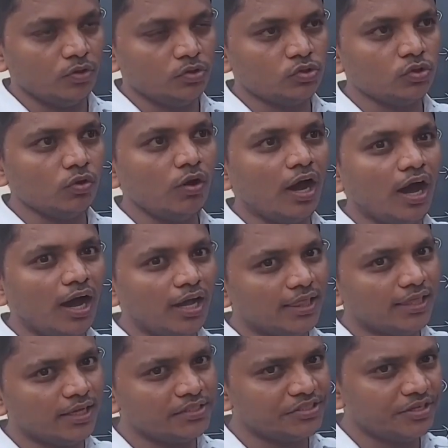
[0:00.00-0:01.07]
So
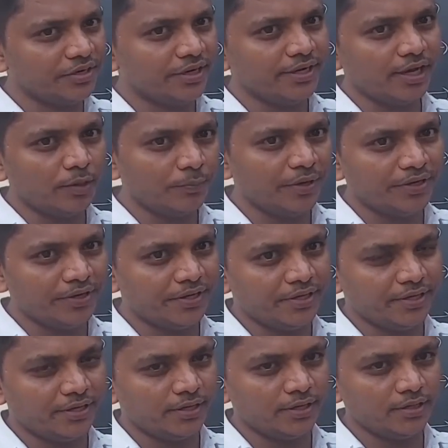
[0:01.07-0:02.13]
all the genetical
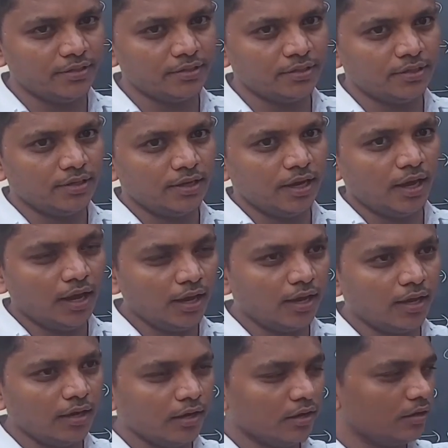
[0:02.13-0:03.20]
material
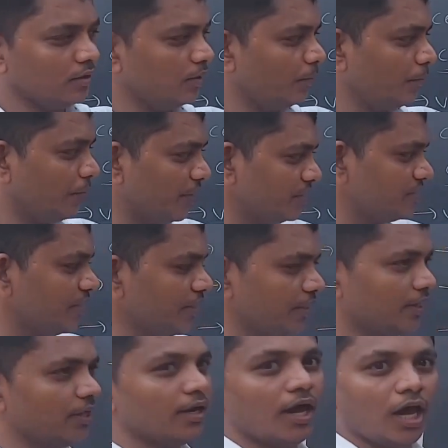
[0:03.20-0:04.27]
are present
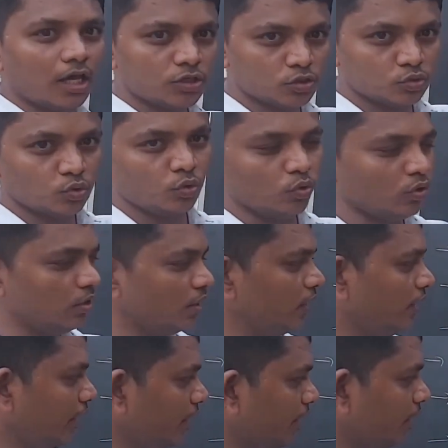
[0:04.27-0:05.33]
or stored
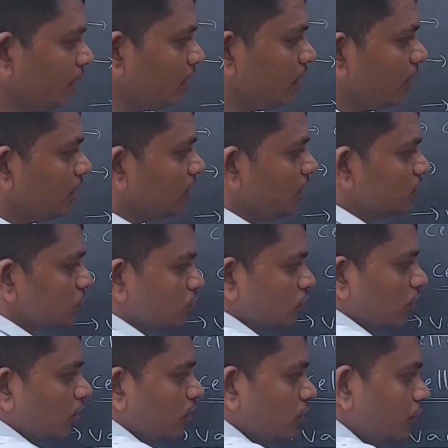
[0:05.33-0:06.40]
in this
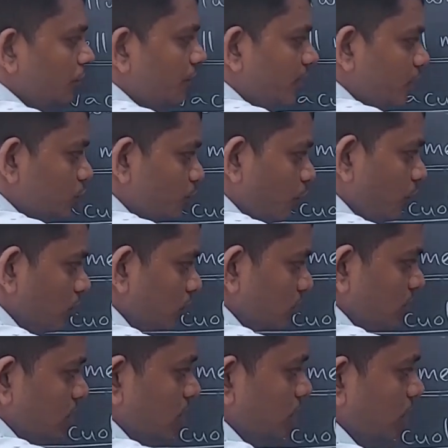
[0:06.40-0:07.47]
nucleus
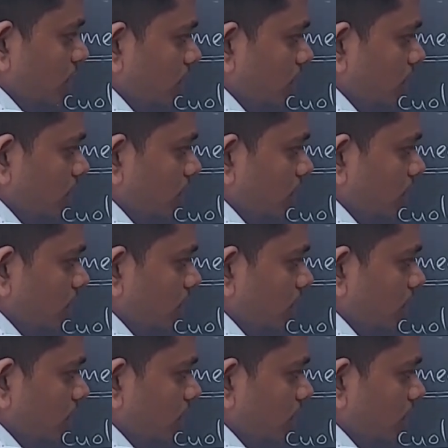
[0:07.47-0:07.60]
portion.